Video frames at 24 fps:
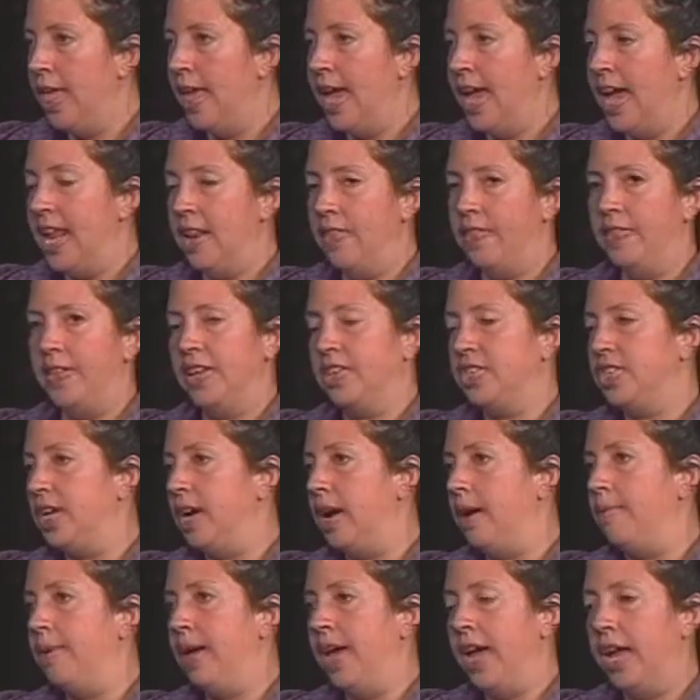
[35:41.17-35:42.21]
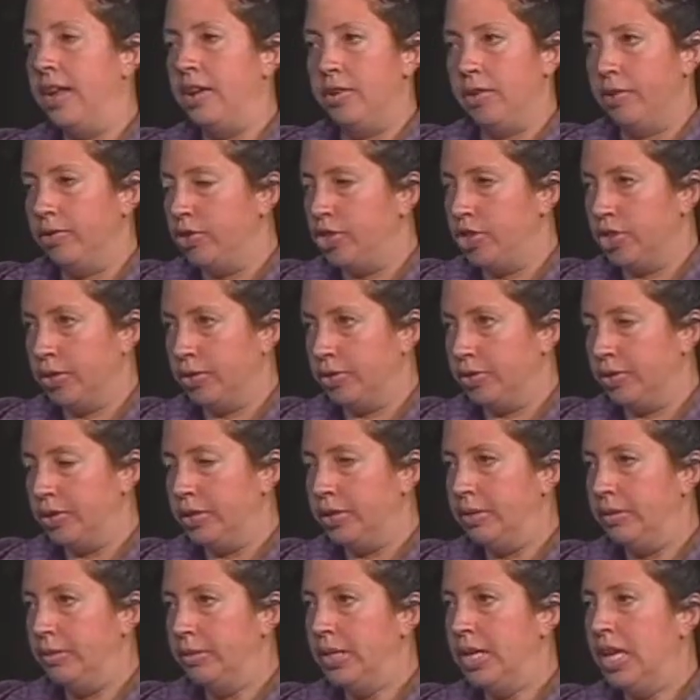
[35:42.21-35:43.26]
and at that time had no
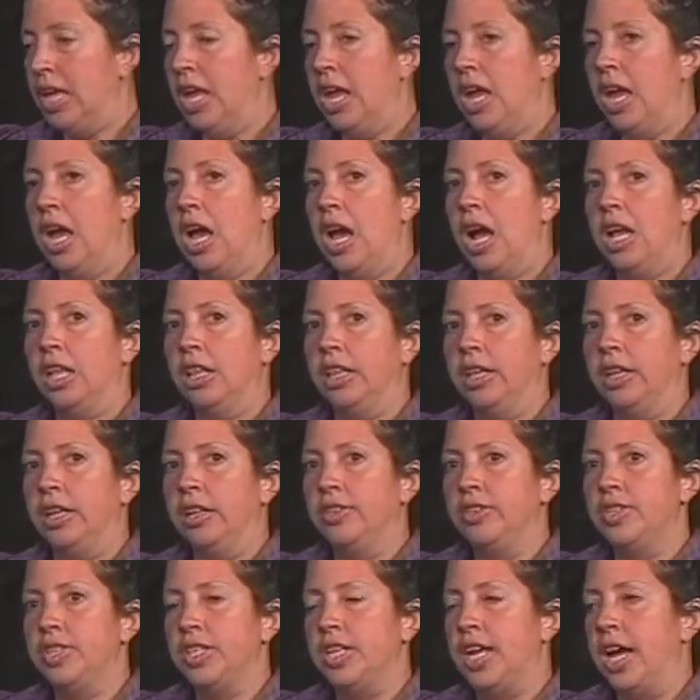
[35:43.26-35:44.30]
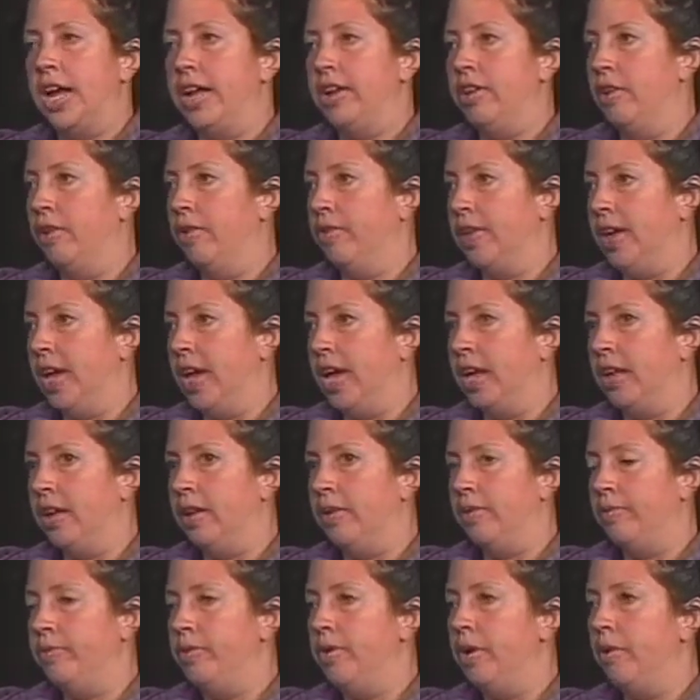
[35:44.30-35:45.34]
children. Little did I know that.
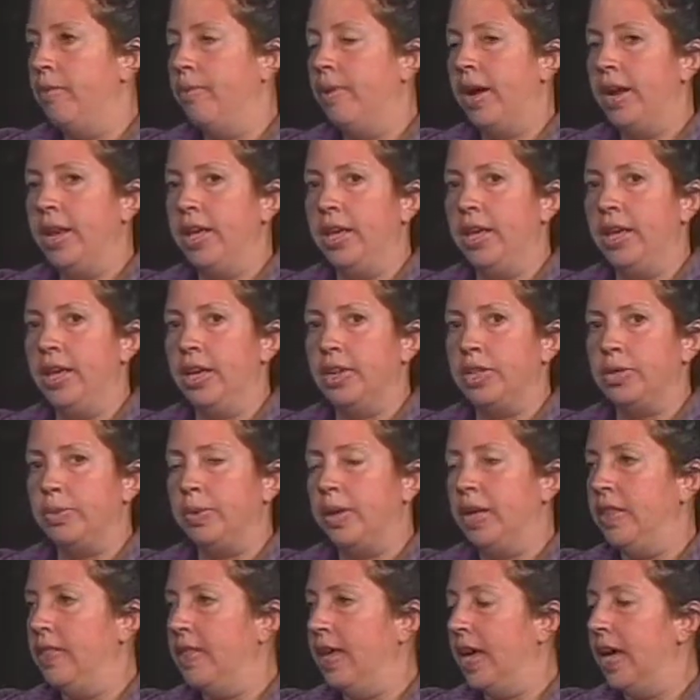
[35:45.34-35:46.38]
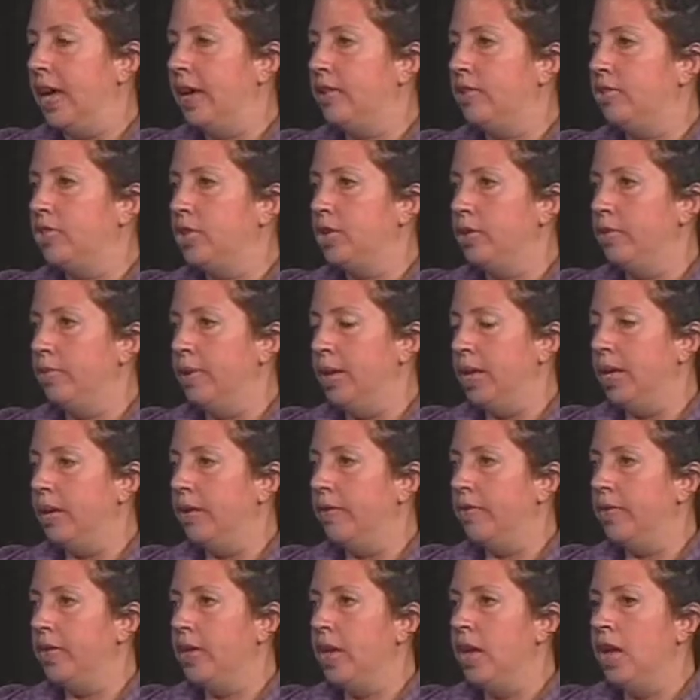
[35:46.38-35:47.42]
Nobody explained that to me.
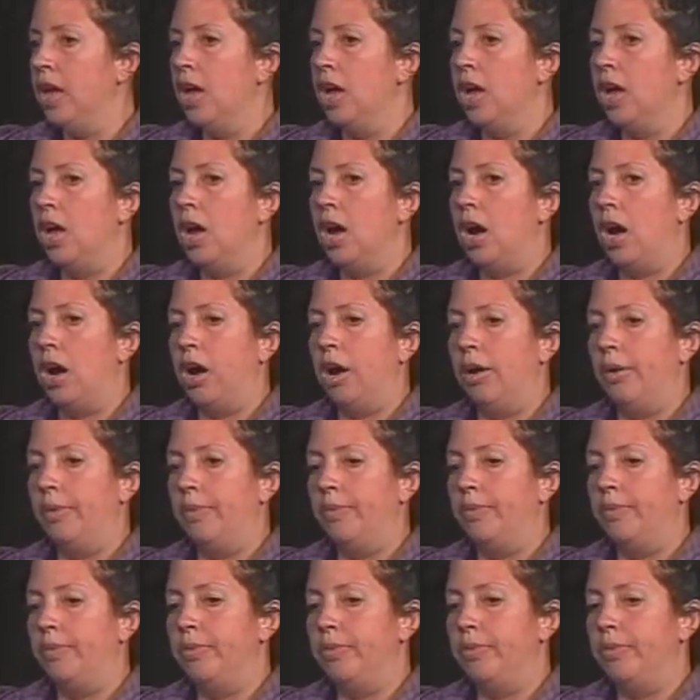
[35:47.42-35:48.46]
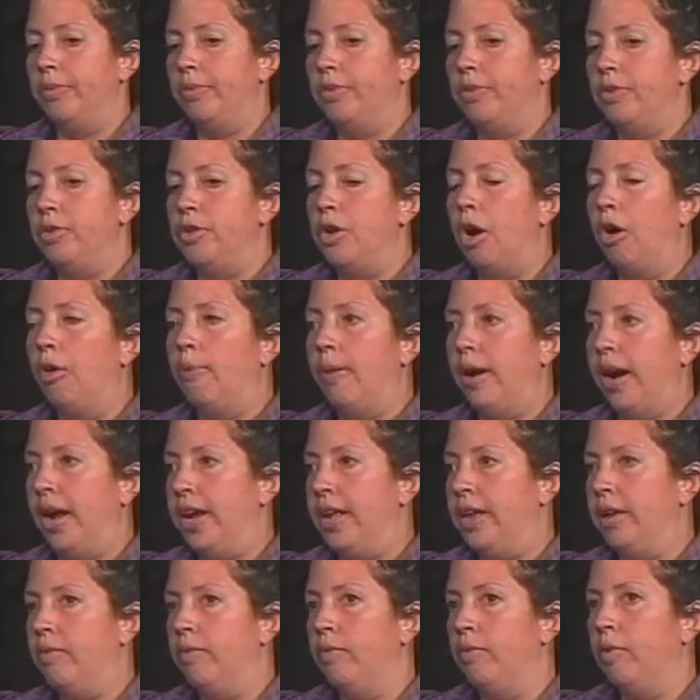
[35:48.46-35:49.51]

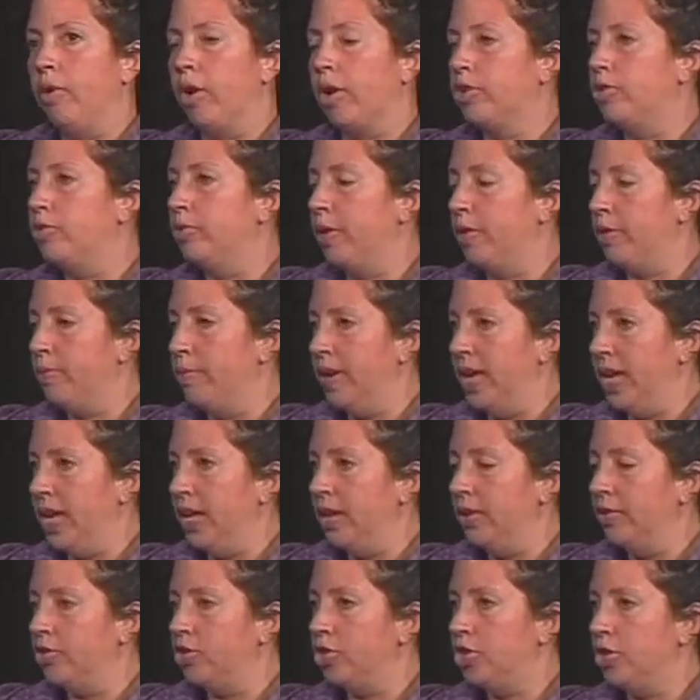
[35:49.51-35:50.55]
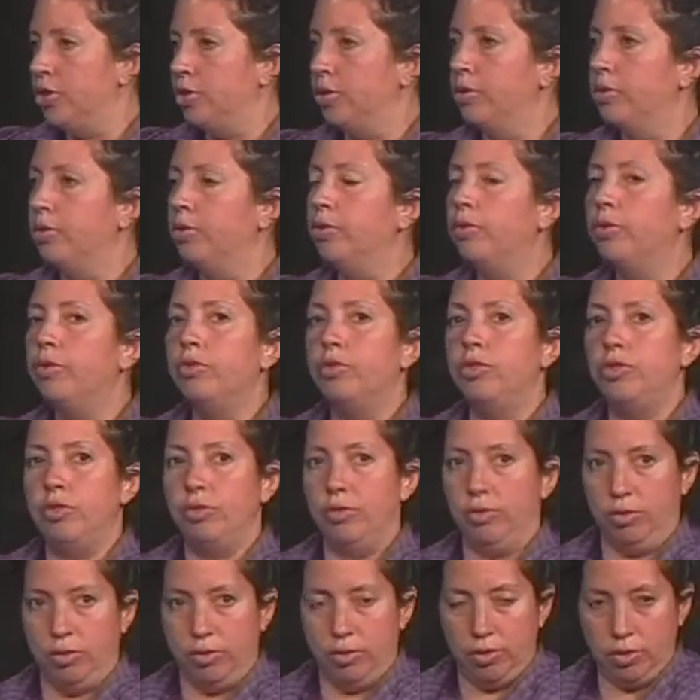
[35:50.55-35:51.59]
Nobody worked with me to
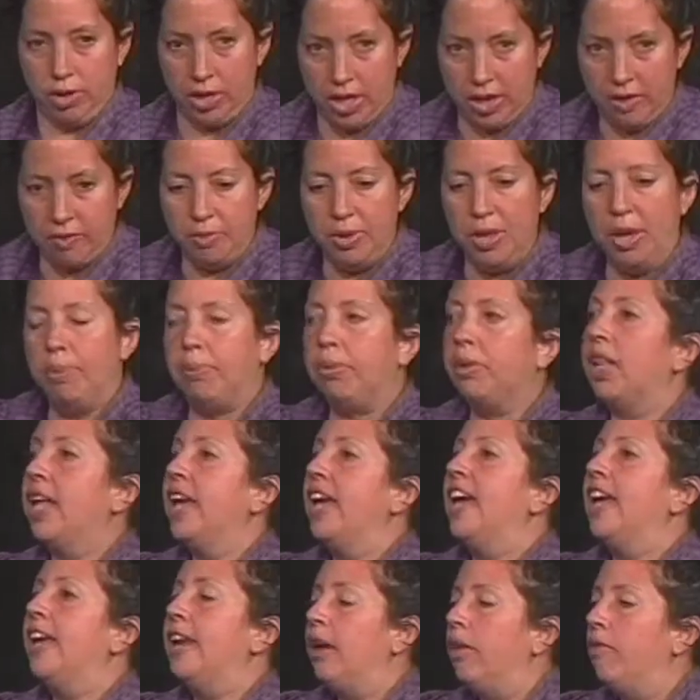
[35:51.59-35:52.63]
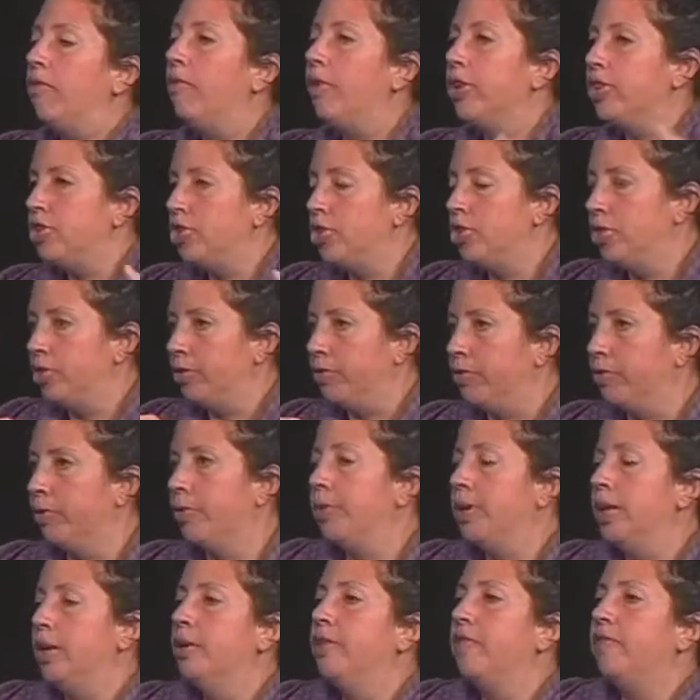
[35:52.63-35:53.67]
give me a plan of what to do for
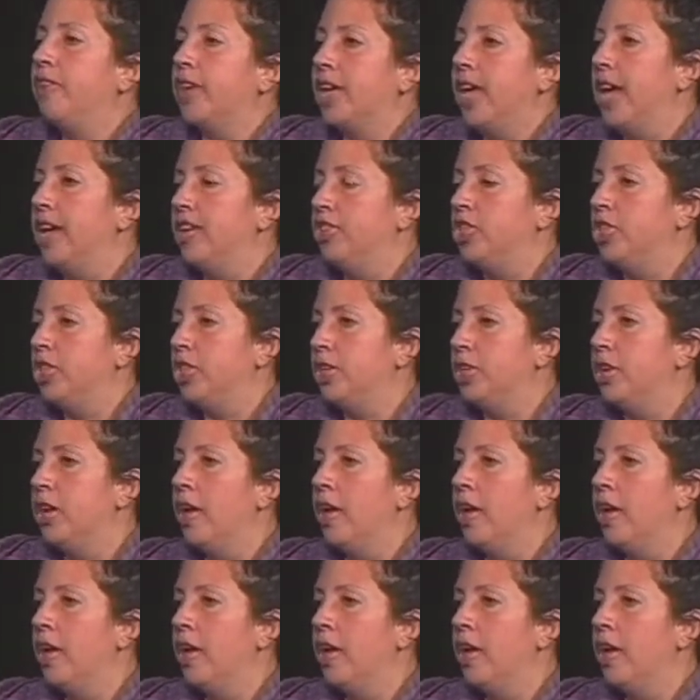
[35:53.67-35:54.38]
reunification.